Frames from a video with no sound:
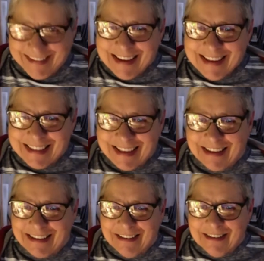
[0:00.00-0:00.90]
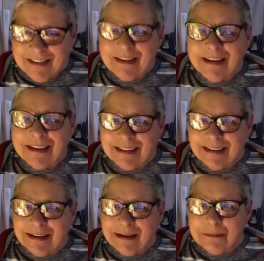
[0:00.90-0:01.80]
Then
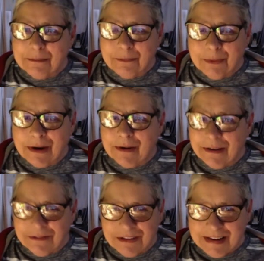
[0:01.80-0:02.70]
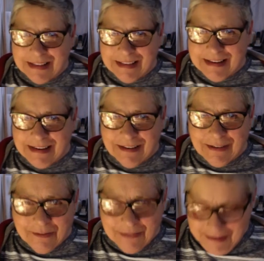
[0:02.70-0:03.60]
we don't have to take the deal
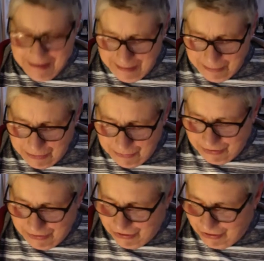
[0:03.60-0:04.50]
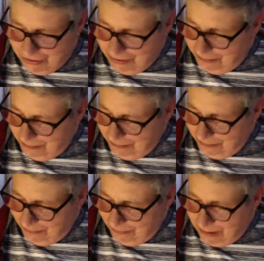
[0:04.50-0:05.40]
off the table. We just
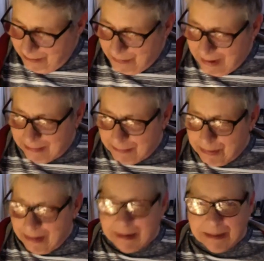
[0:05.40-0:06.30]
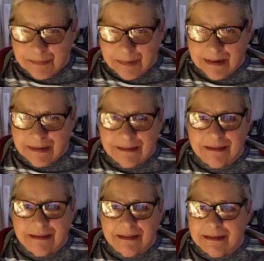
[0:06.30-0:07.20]
bite the bullet. But
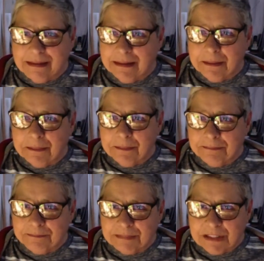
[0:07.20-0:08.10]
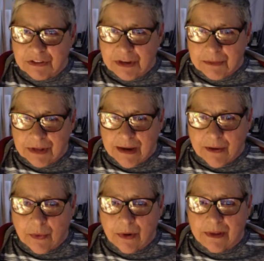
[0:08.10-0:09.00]
it seems like a
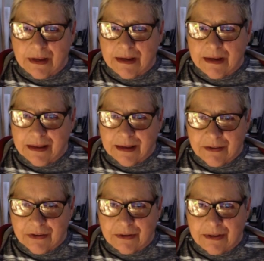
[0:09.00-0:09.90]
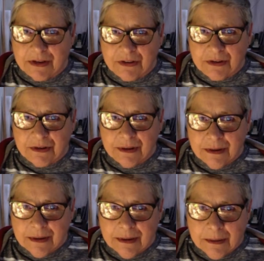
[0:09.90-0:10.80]
worthy thing to at least
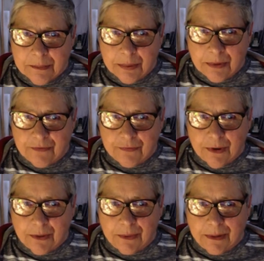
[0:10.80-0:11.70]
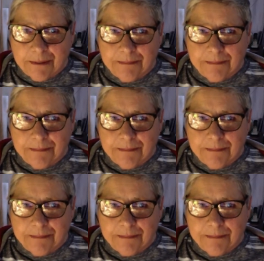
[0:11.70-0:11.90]
put forward.